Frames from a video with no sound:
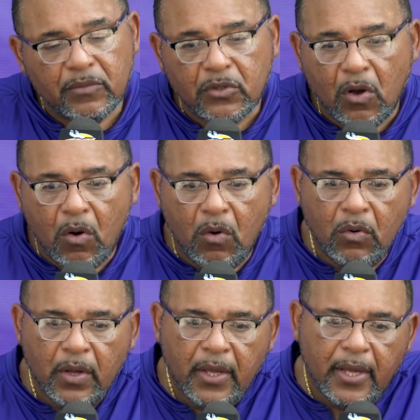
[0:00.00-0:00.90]

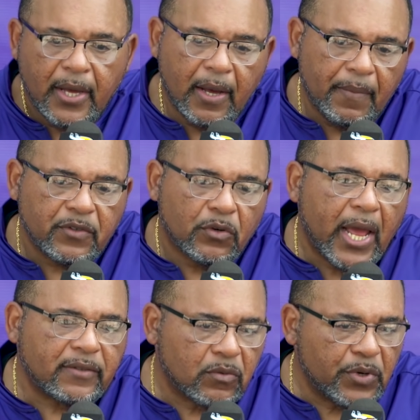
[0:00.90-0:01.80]
So
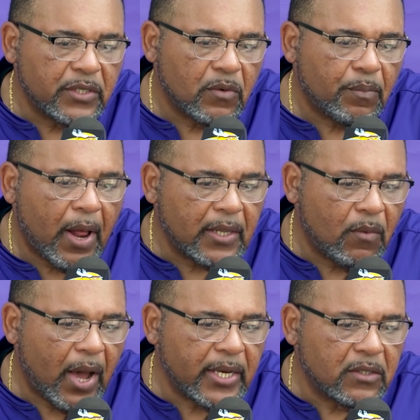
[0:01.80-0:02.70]
that's the reason
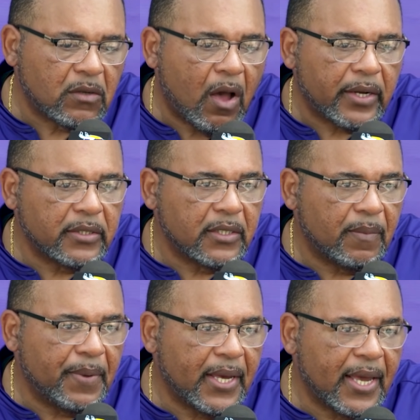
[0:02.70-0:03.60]
probably why he's talking to
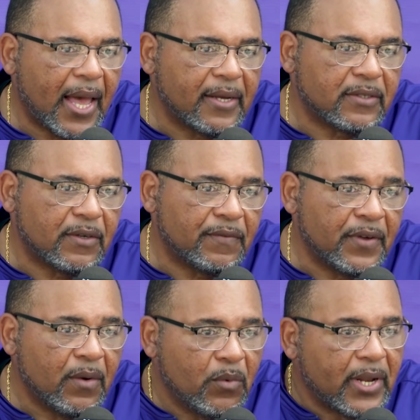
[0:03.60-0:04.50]
the big guys of
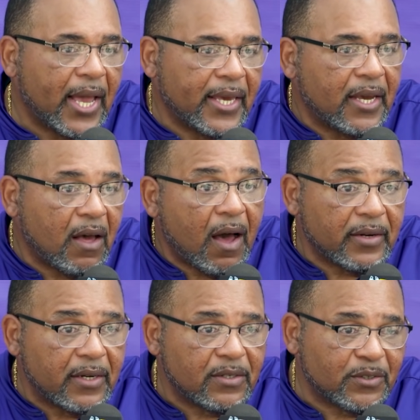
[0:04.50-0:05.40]
when I get
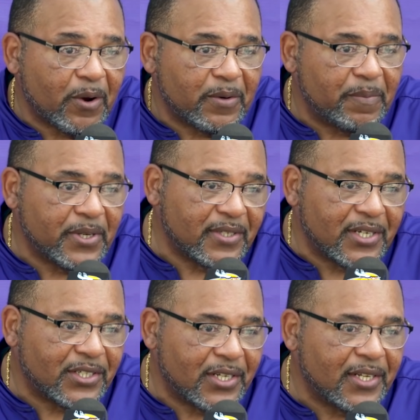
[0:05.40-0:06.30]
caught in a certain
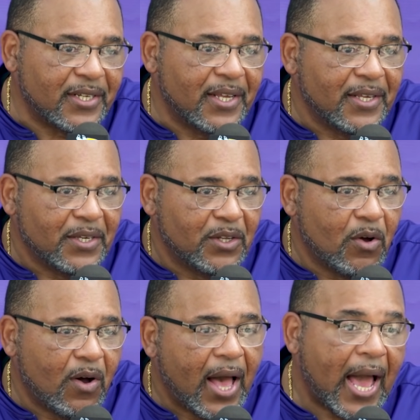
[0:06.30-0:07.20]
position,
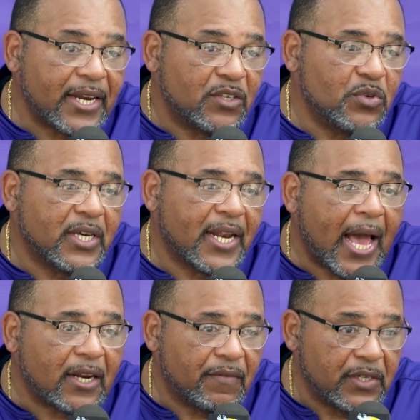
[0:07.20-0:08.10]
how do you get
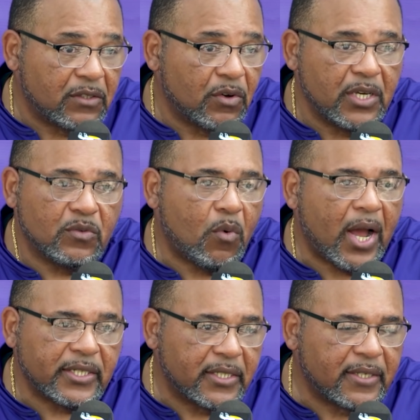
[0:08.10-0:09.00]
out of it? So he's
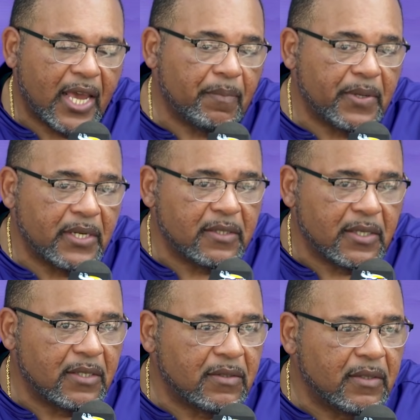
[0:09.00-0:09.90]
watching tape and he
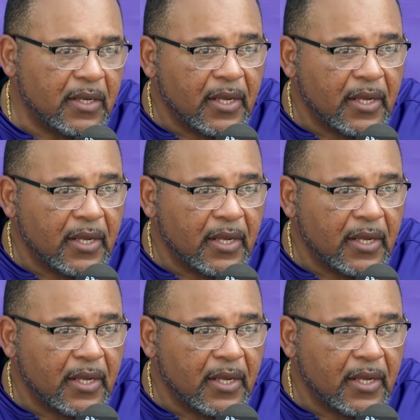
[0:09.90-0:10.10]
sees,